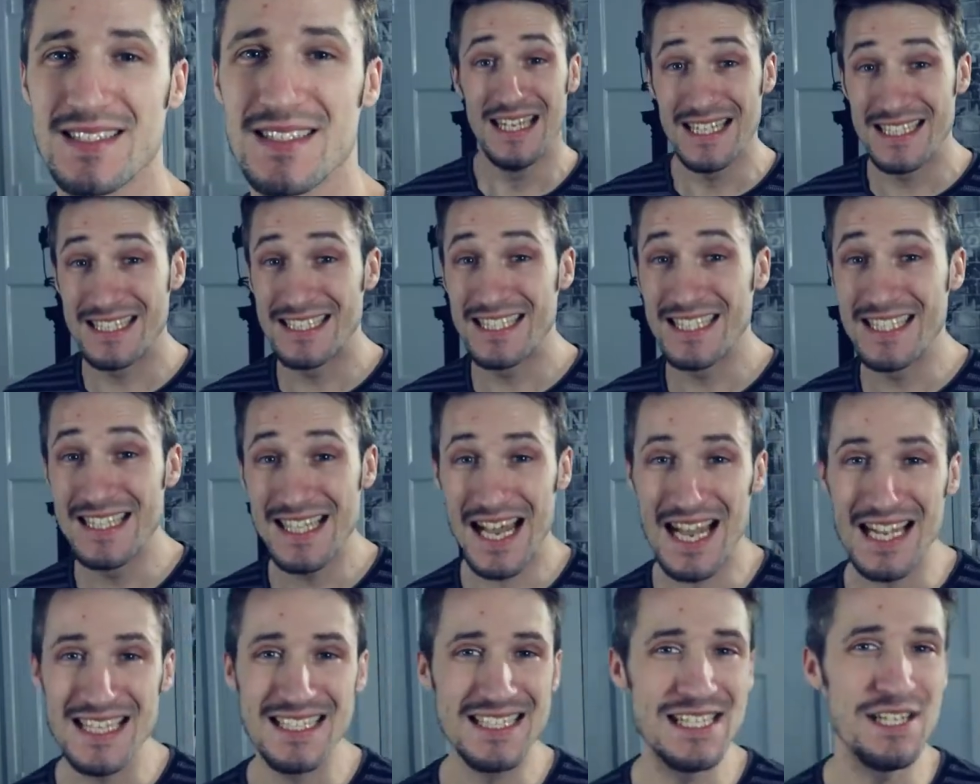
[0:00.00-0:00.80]
It's in
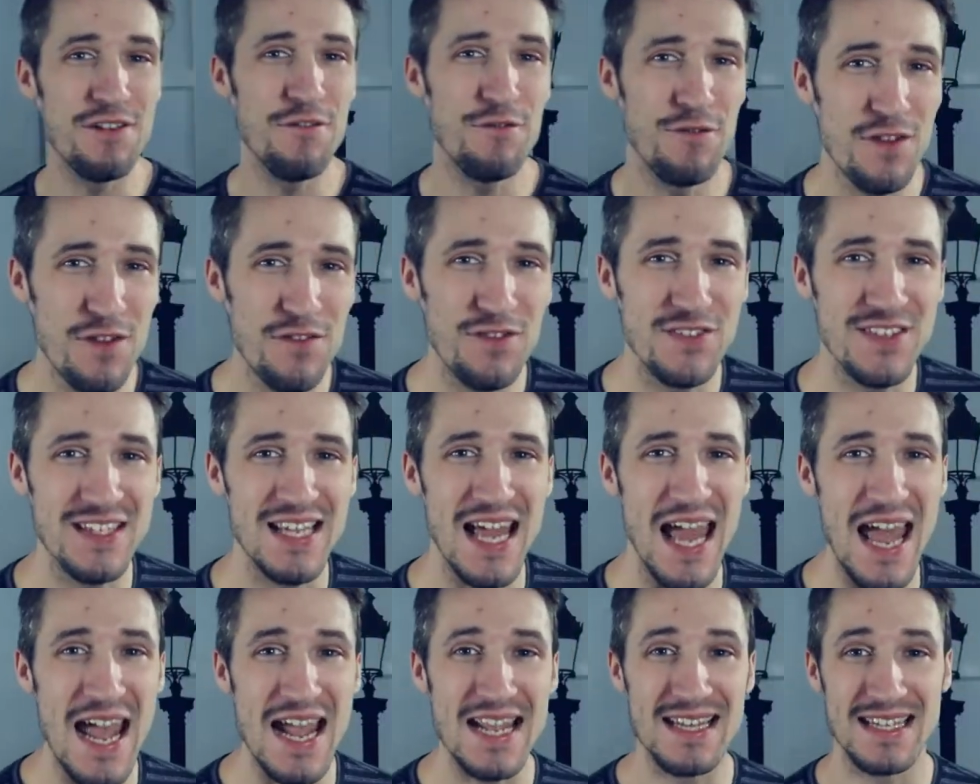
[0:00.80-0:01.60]

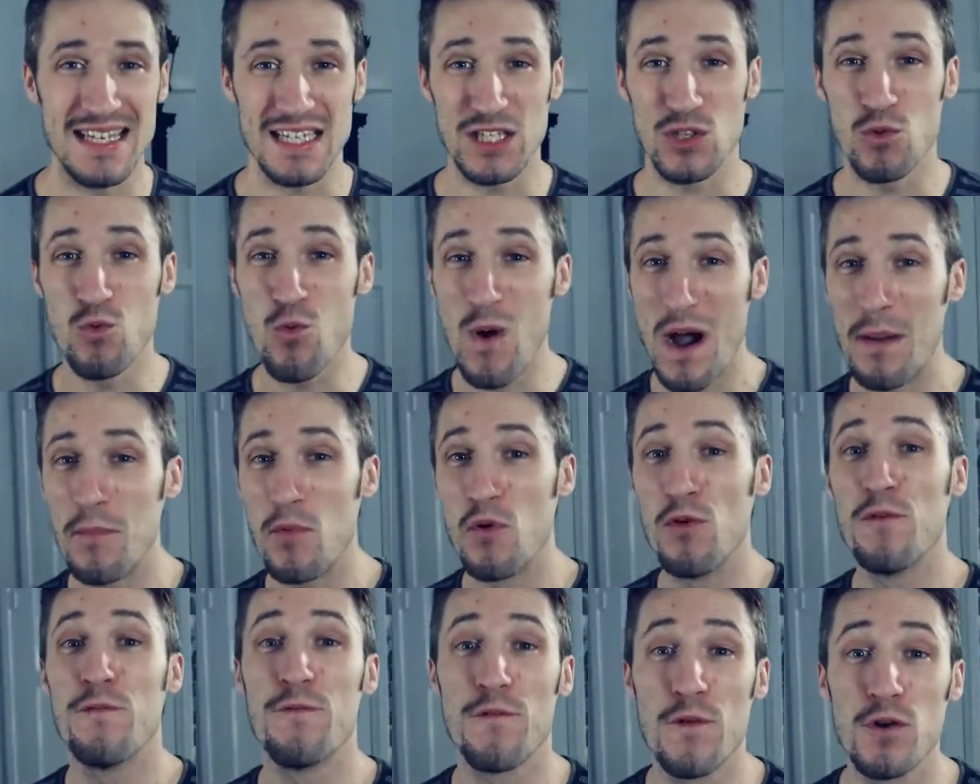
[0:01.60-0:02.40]
1958 that
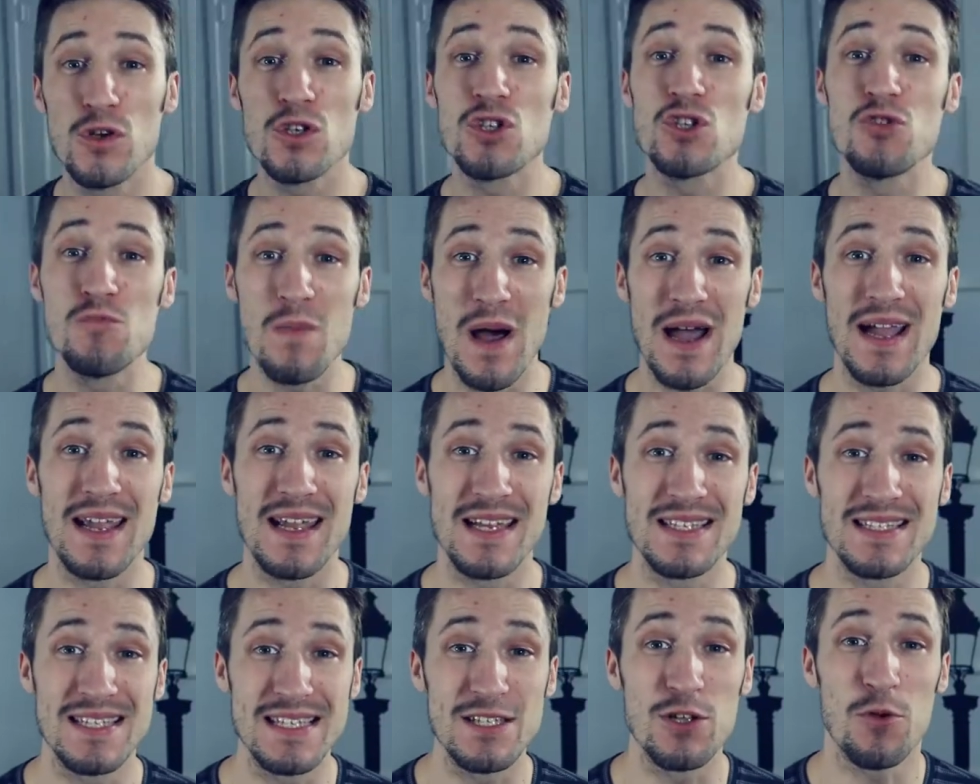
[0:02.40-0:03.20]
WAMO first
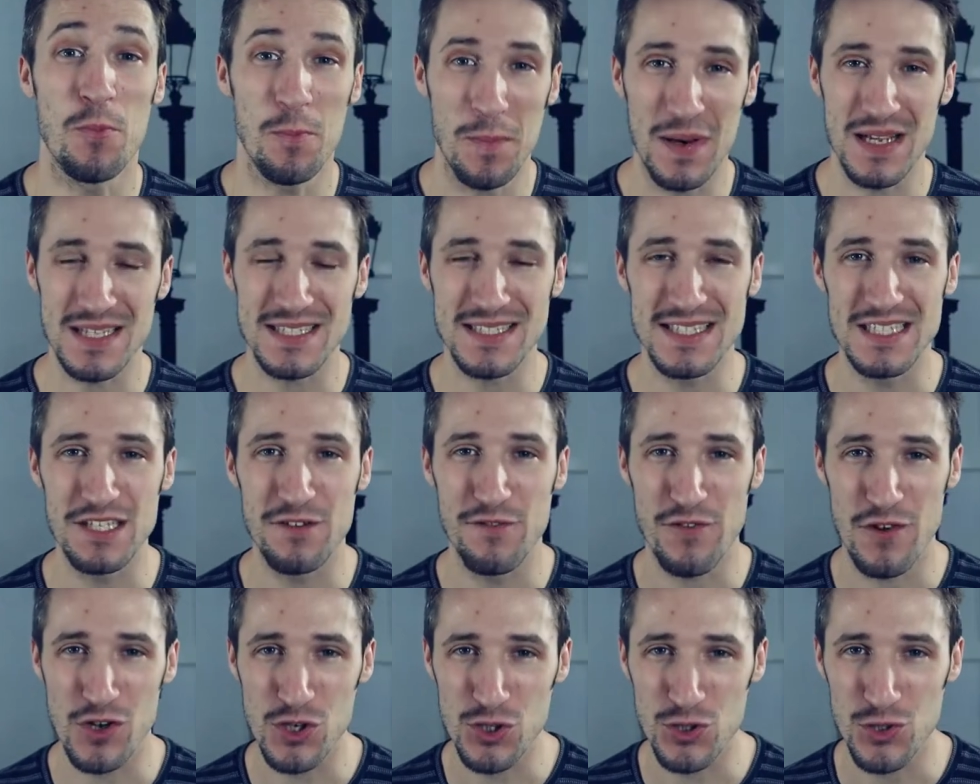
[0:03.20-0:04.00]
marketed a plastic
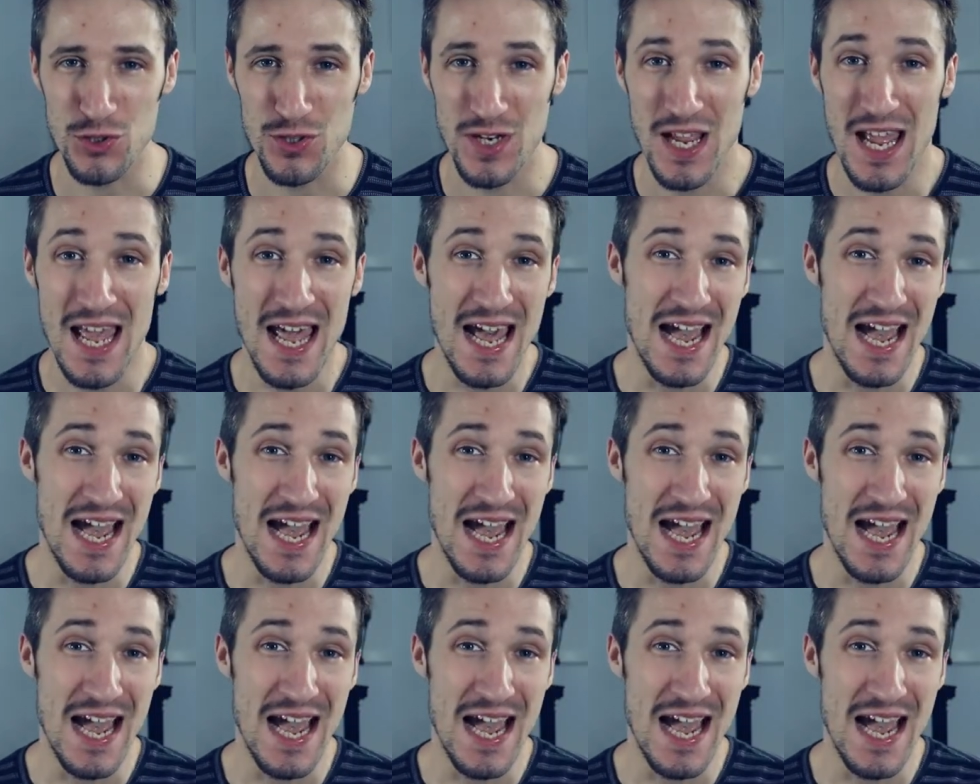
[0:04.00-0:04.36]
version,